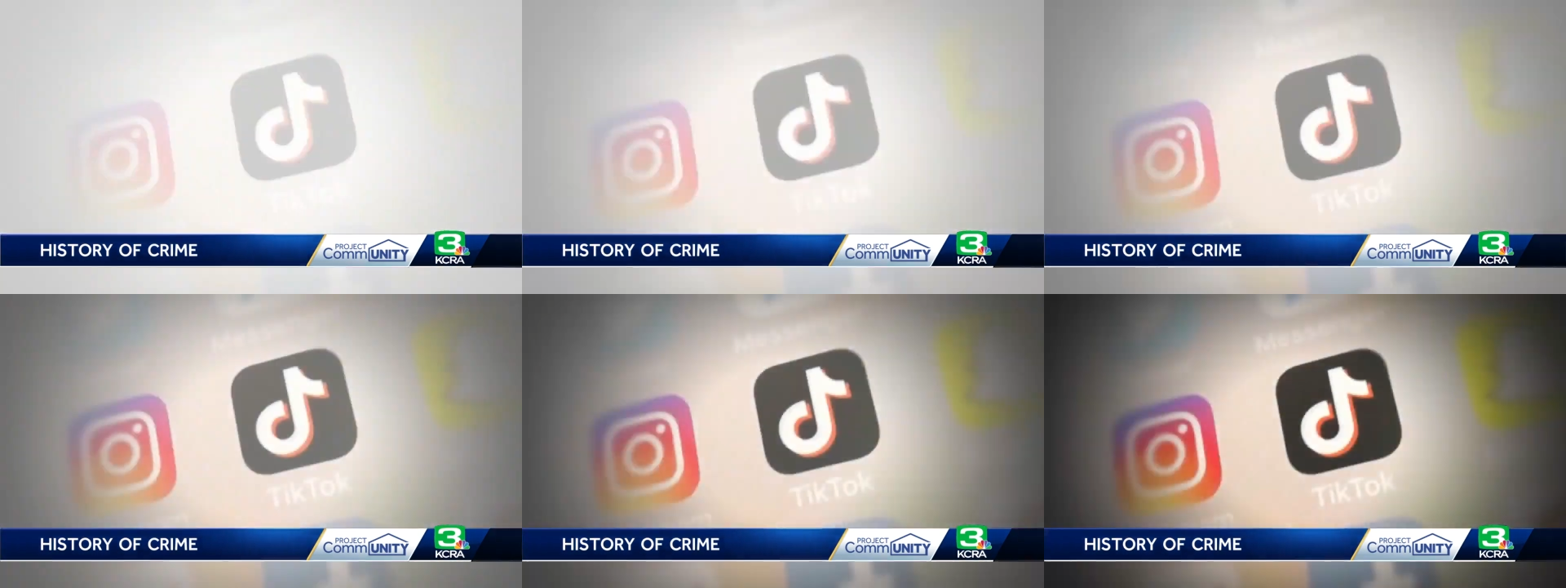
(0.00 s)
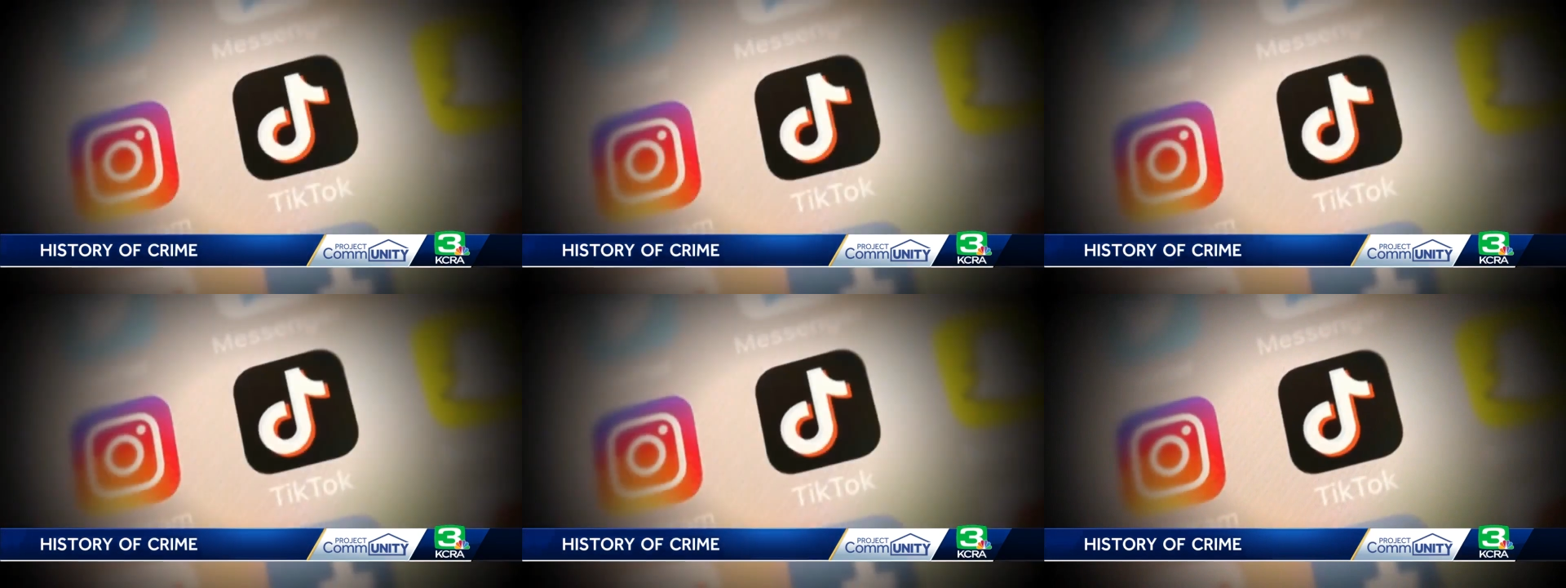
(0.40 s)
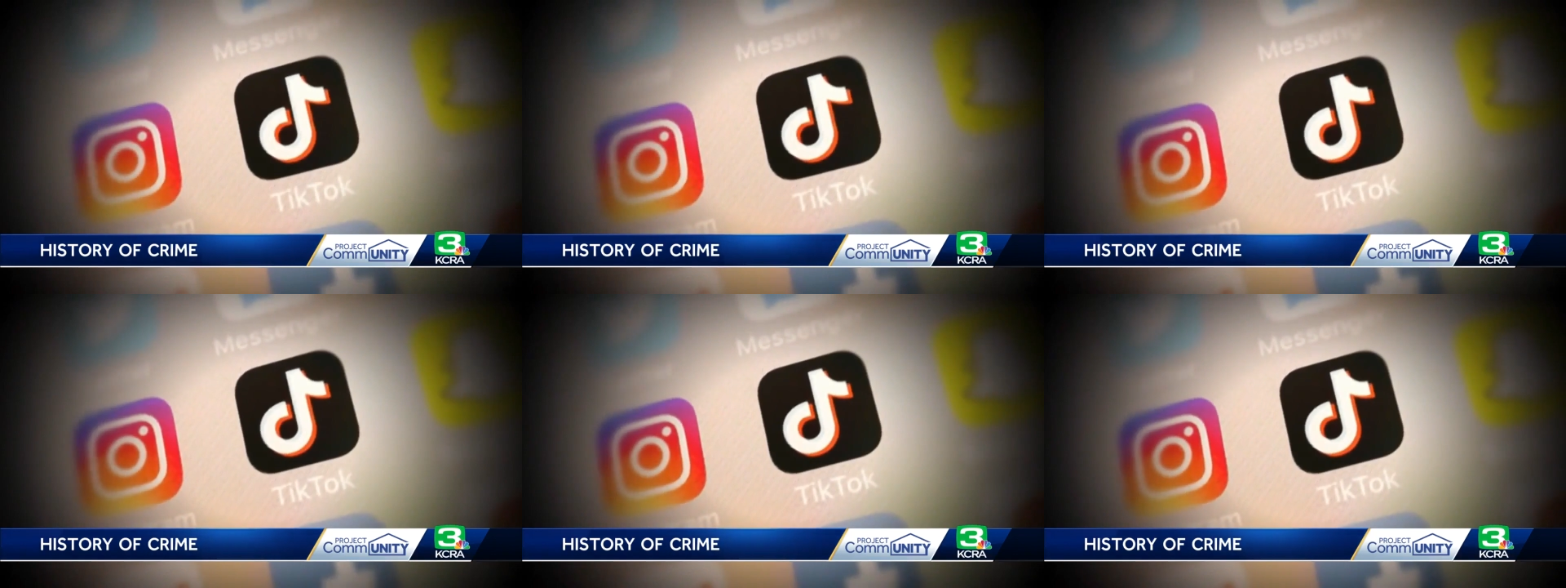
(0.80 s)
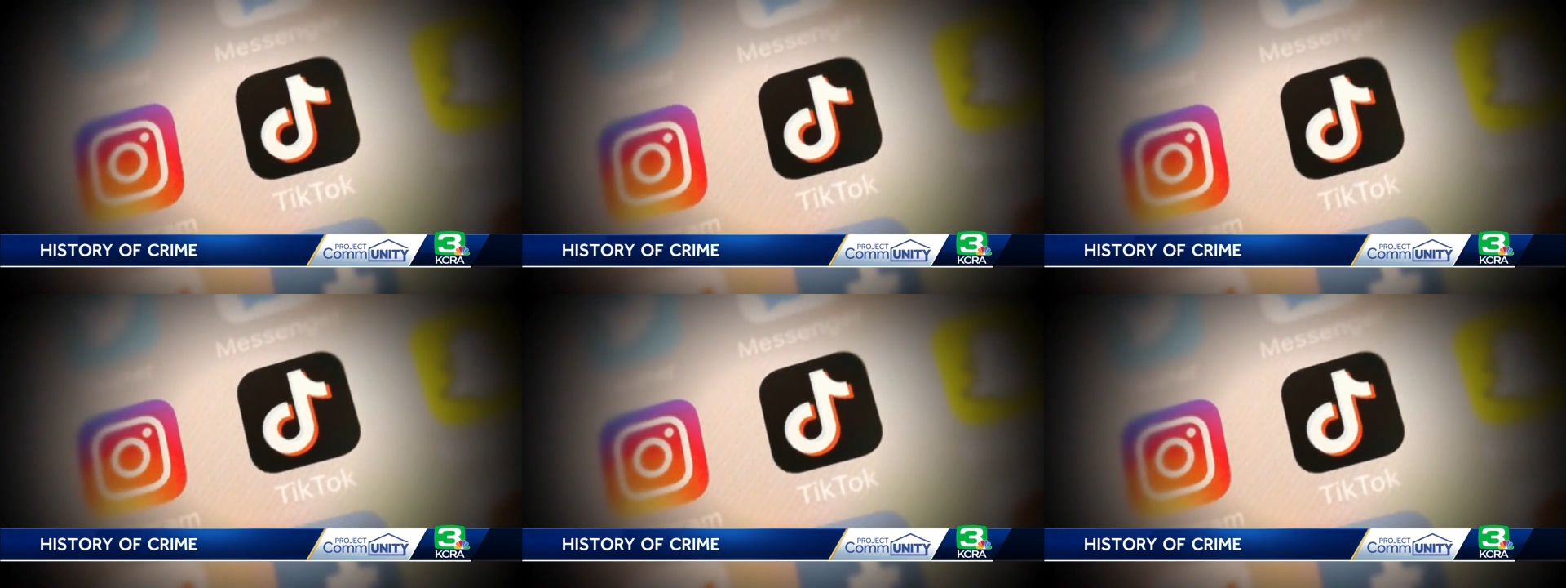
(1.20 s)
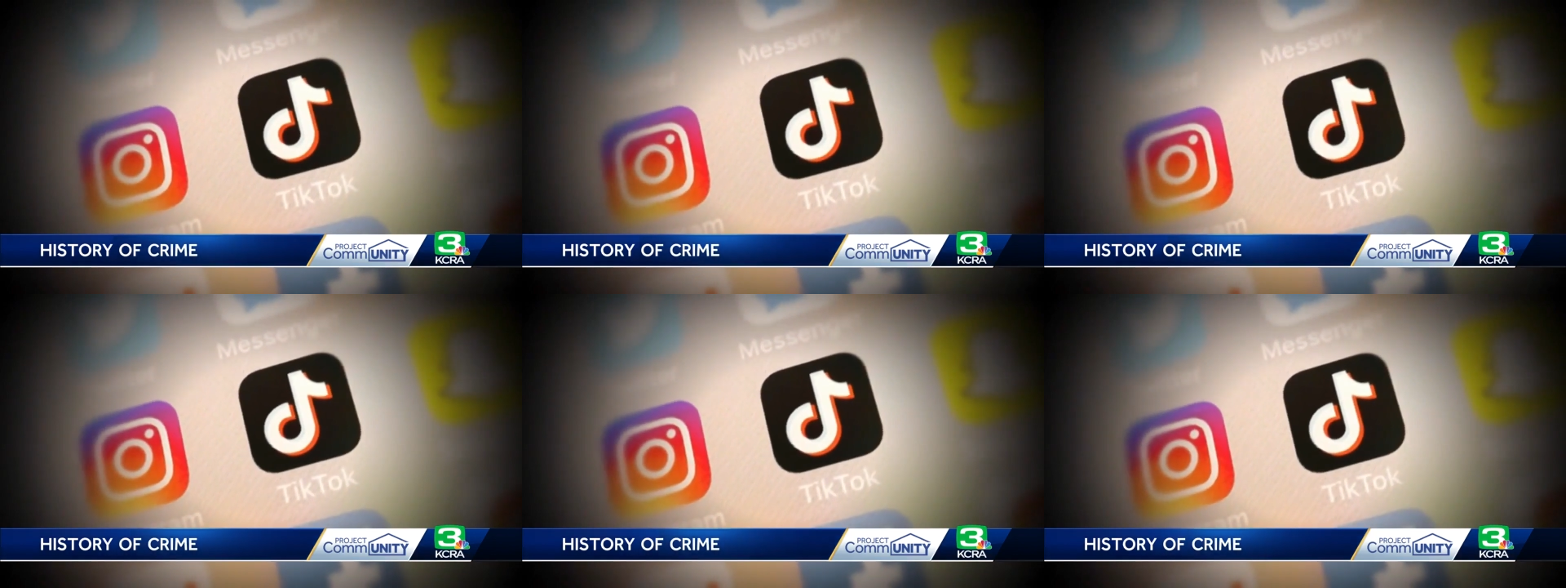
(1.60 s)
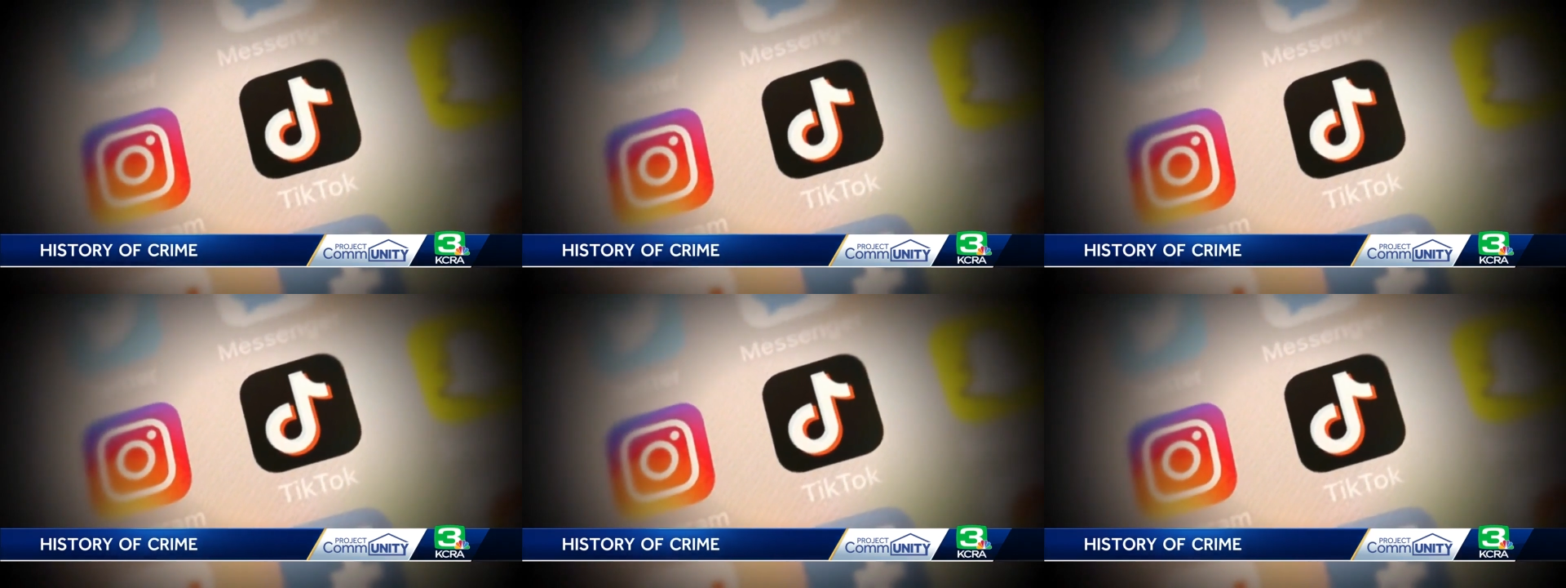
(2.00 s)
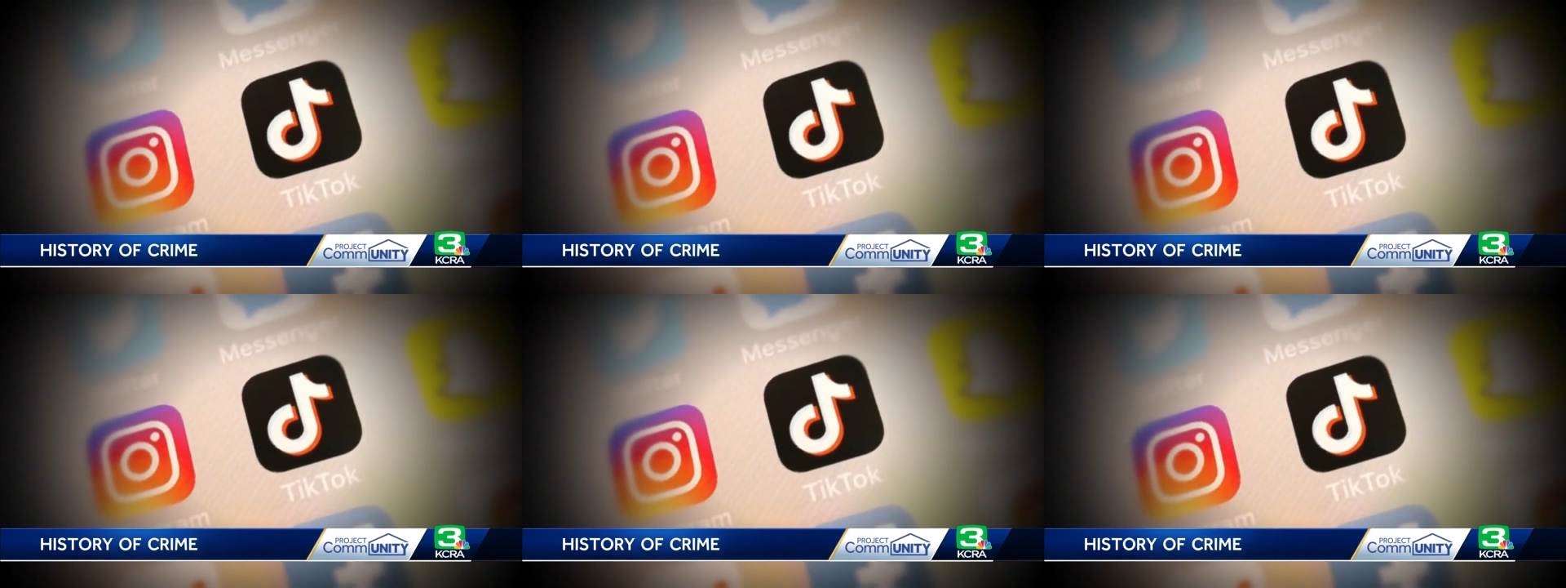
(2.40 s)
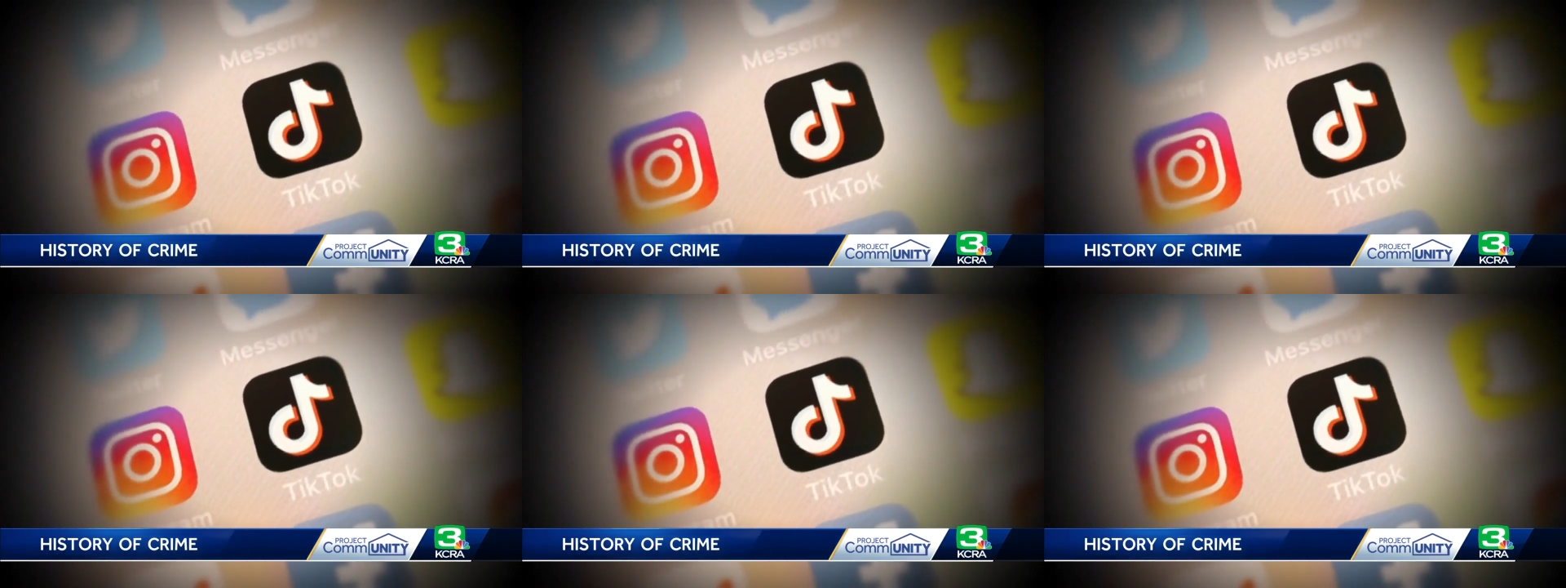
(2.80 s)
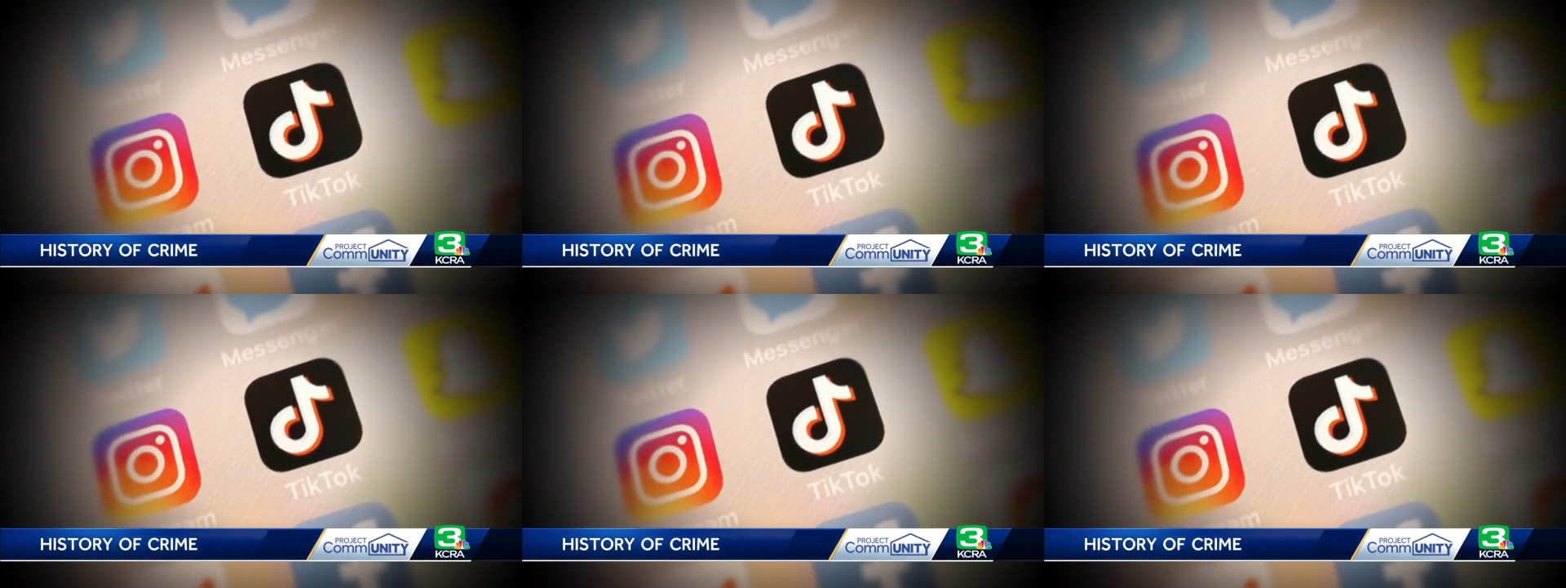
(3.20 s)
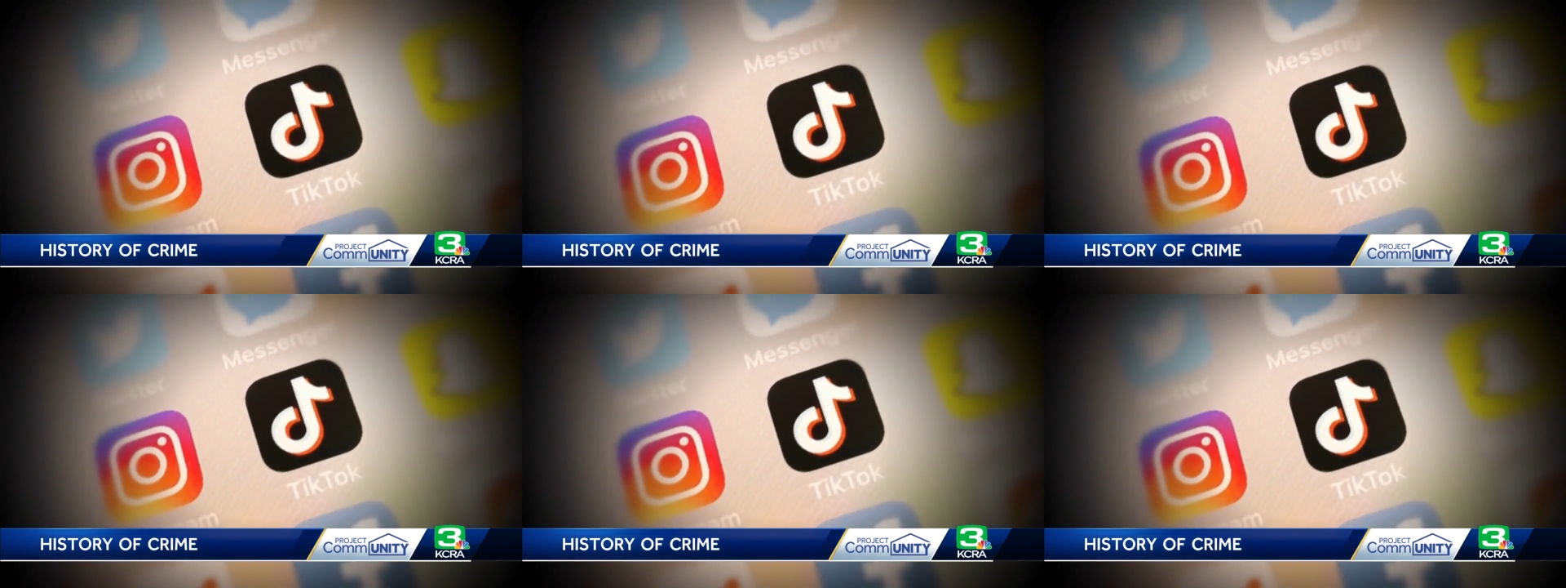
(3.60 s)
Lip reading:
No face is visible, so there are no lips to read.